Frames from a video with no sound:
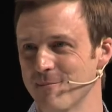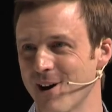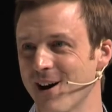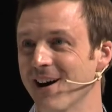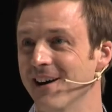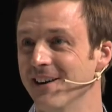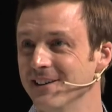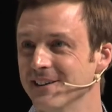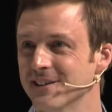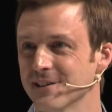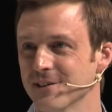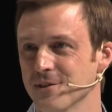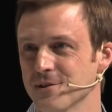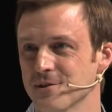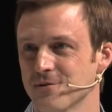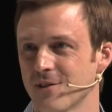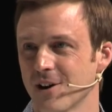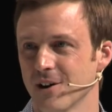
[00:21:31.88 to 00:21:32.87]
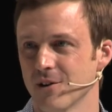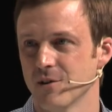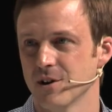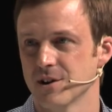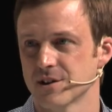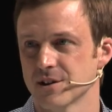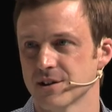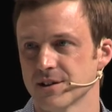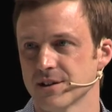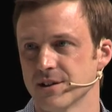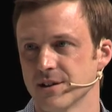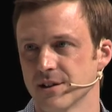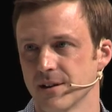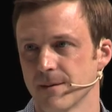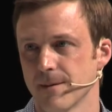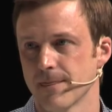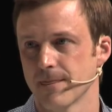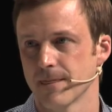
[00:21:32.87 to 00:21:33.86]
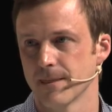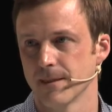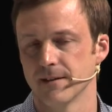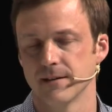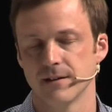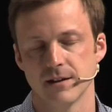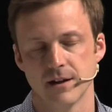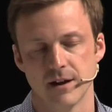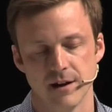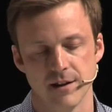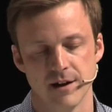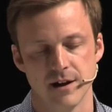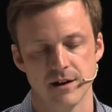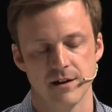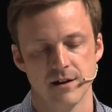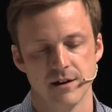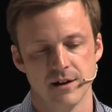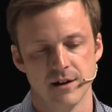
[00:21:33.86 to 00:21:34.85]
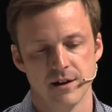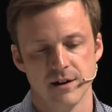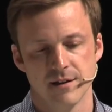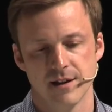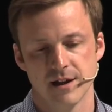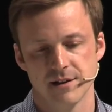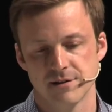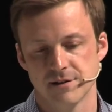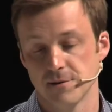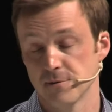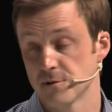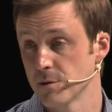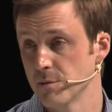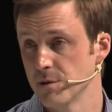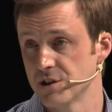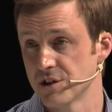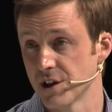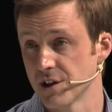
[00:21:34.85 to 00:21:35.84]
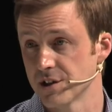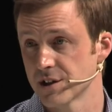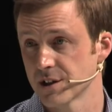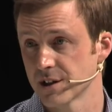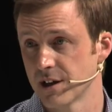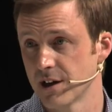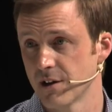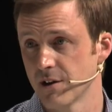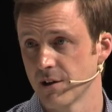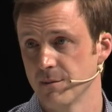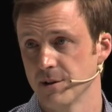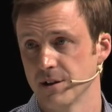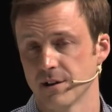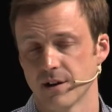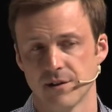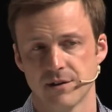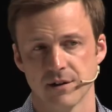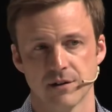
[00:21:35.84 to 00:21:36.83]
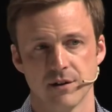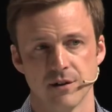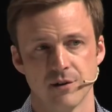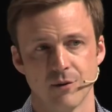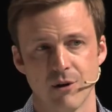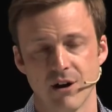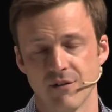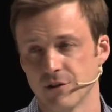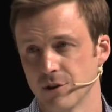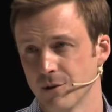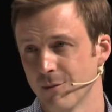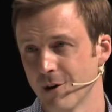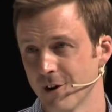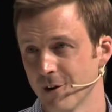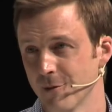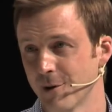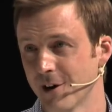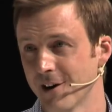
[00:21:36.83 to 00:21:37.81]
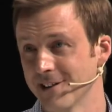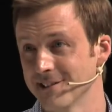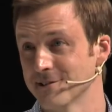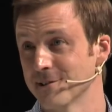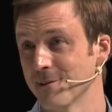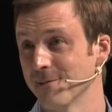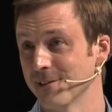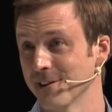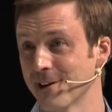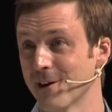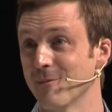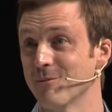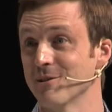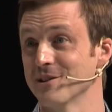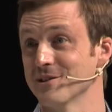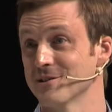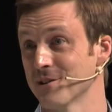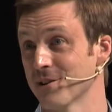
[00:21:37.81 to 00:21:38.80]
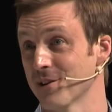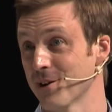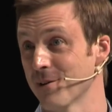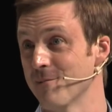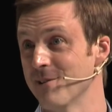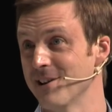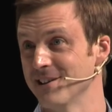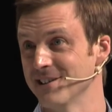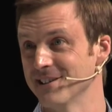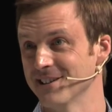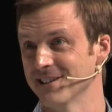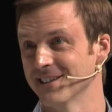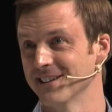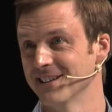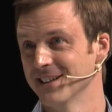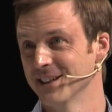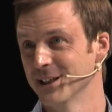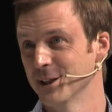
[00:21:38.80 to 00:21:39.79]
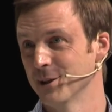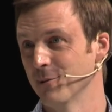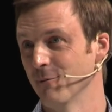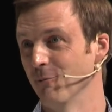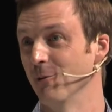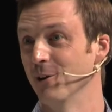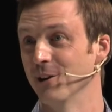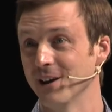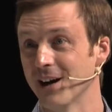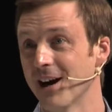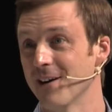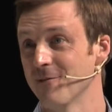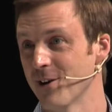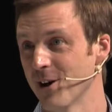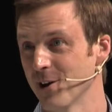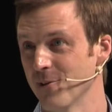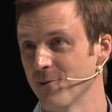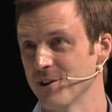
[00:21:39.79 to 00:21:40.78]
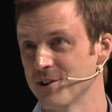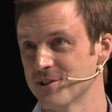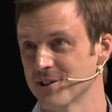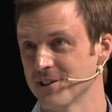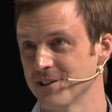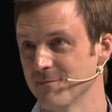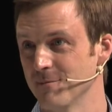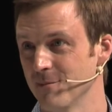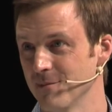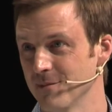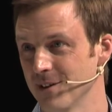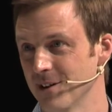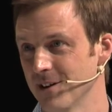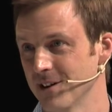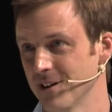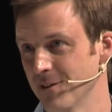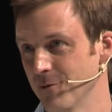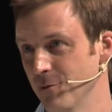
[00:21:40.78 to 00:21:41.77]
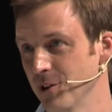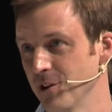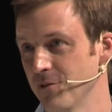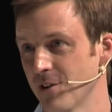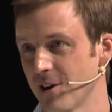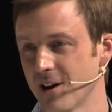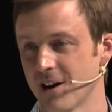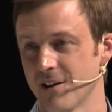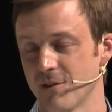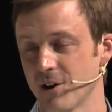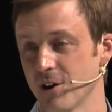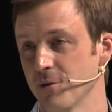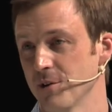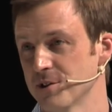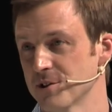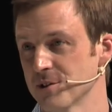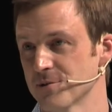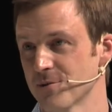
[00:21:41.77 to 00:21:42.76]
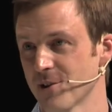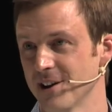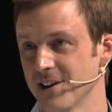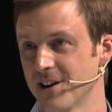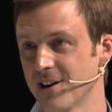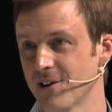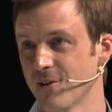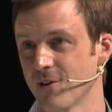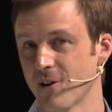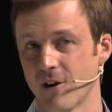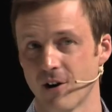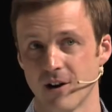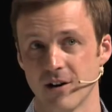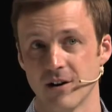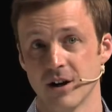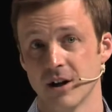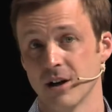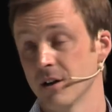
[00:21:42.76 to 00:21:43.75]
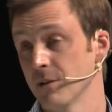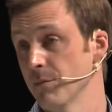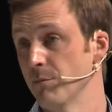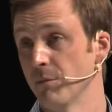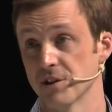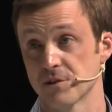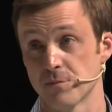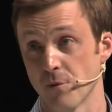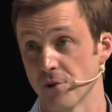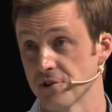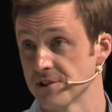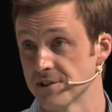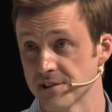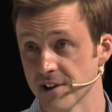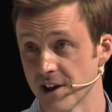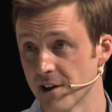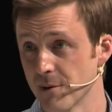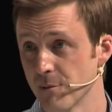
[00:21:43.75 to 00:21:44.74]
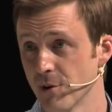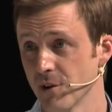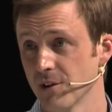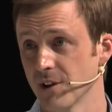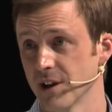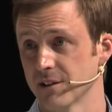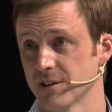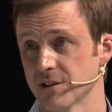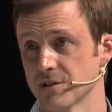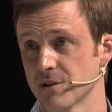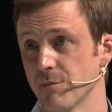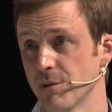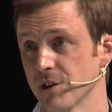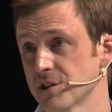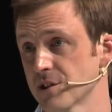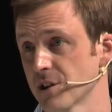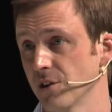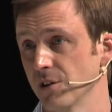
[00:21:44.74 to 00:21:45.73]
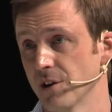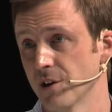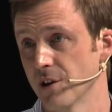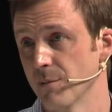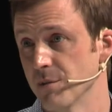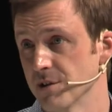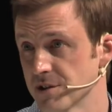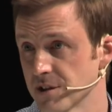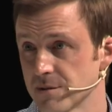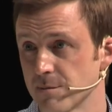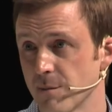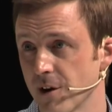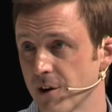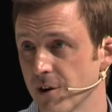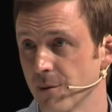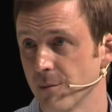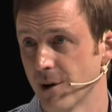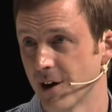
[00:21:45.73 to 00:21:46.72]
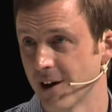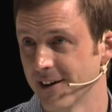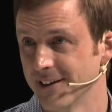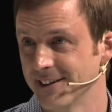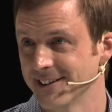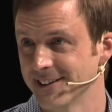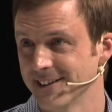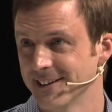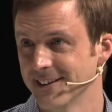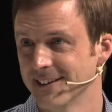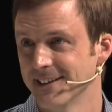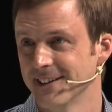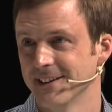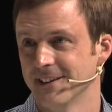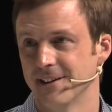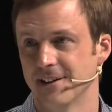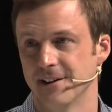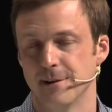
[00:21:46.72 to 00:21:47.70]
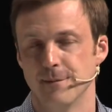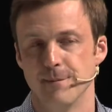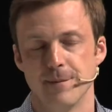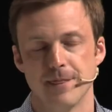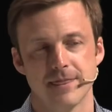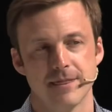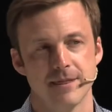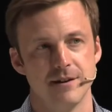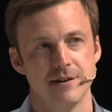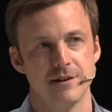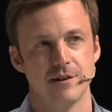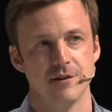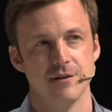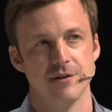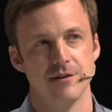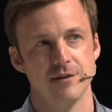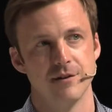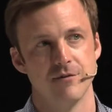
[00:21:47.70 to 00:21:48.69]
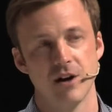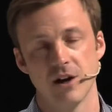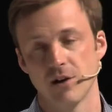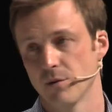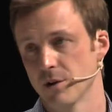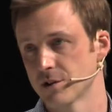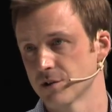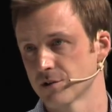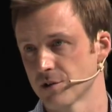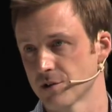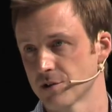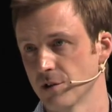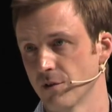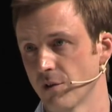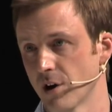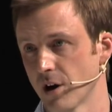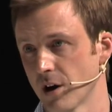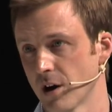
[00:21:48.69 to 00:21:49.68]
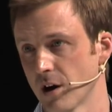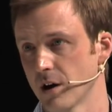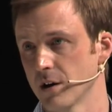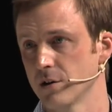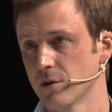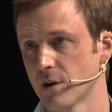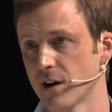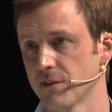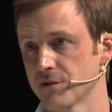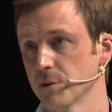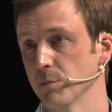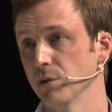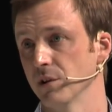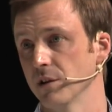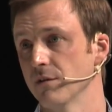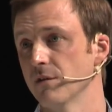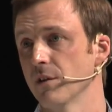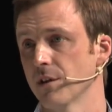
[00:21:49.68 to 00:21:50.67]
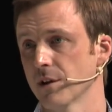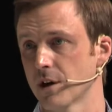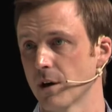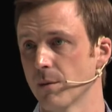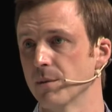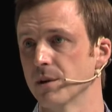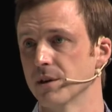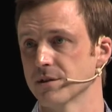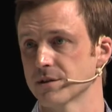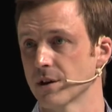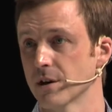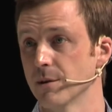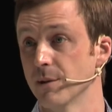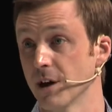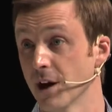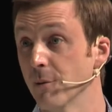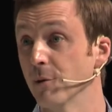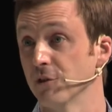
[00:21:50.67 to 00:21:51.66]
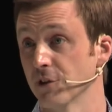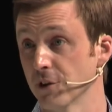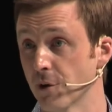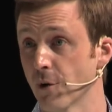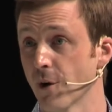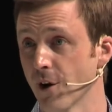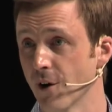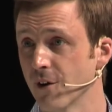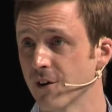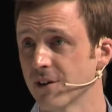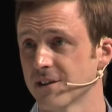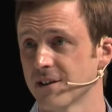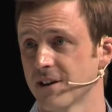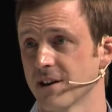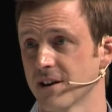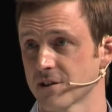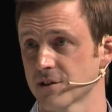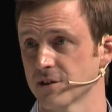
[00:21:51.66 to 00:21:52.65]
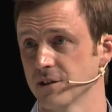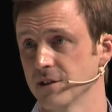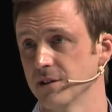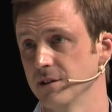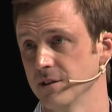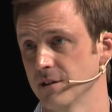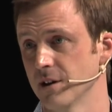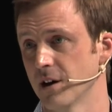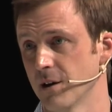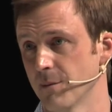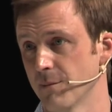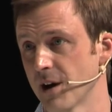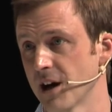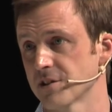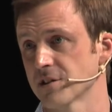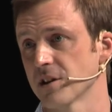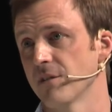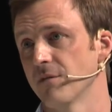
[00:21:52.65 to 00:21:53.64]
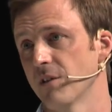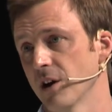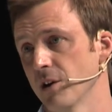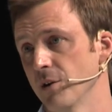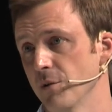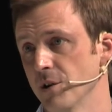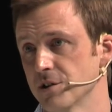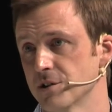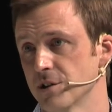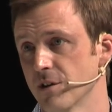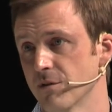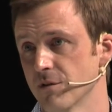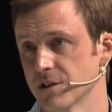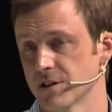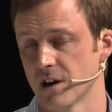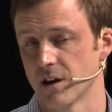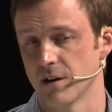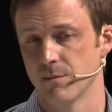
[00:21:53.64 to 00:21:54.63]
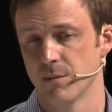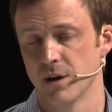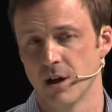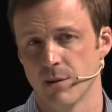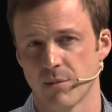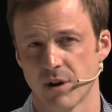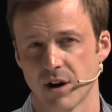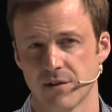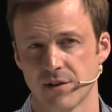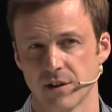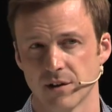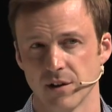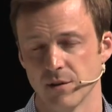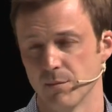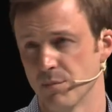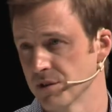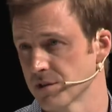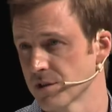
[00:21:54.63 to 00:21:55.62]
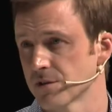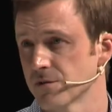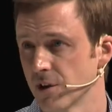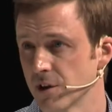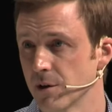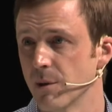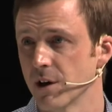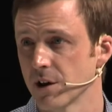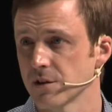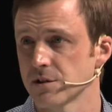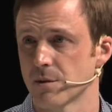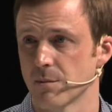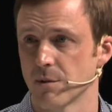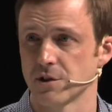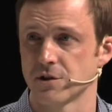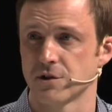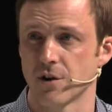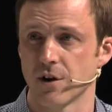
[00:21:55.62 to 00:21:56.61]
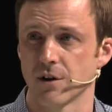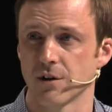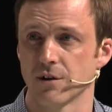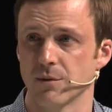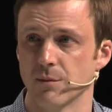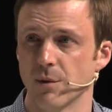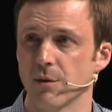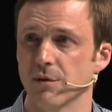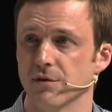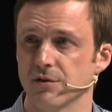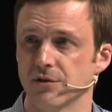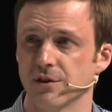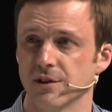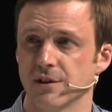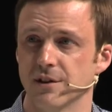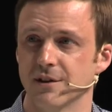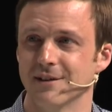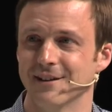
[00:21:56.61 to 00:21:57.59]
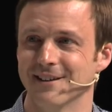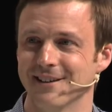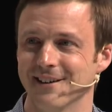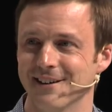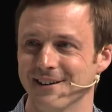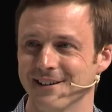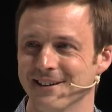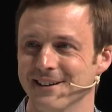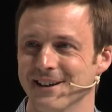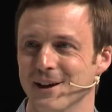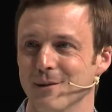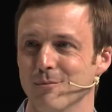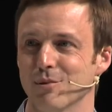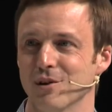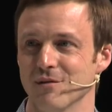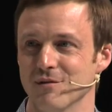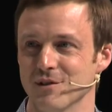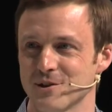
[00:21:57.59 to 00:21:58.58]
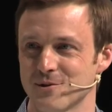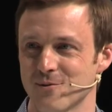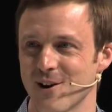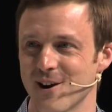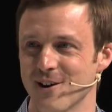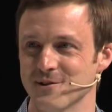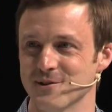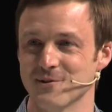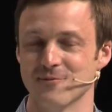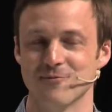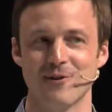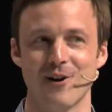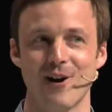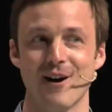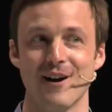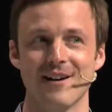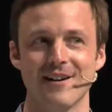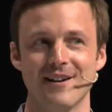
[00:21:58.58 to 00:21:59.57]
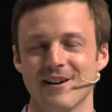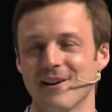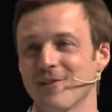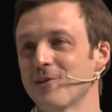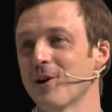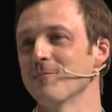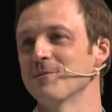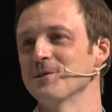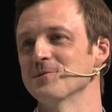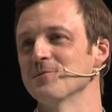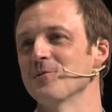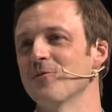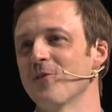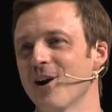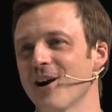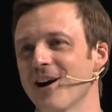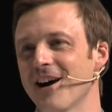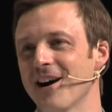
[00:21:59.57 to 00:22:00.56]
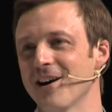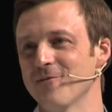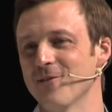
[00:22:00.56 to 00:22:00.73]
behind those valuations. Dot-com bubble, let's say. Yeah, that, that seems to be changing now. I mean, I think that the revenue model behind some of the companies that are commanding really high valuation uh, really high valuations right now are much more sustainable. Like there's a much clearer business model behind it. Um, you know, the valuations are still very high. You have to believe that the company is going to be able to grow to actually uh, match that valuation over time. But I think that the business fundamentals are much stronger than what we've seen in, uh, in previous rounds of, very, of companies with very high